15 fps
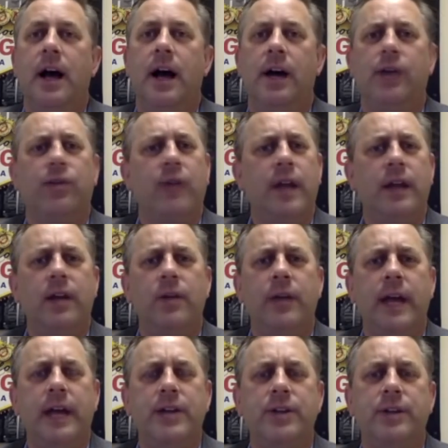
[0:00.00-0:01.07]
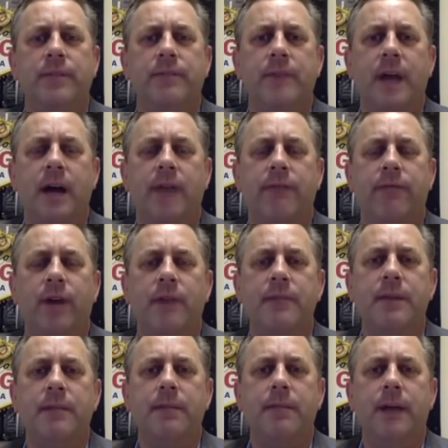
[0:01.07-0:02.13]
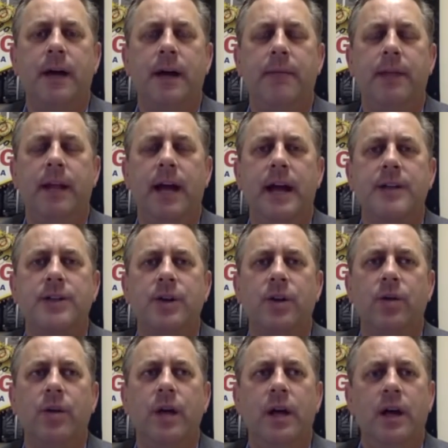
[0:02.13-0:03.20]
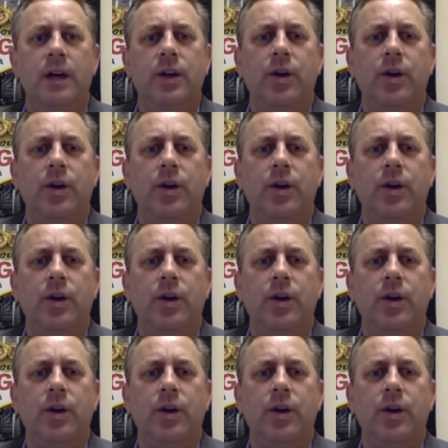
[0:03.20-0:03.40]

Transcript: Great location. From the Palazzo, you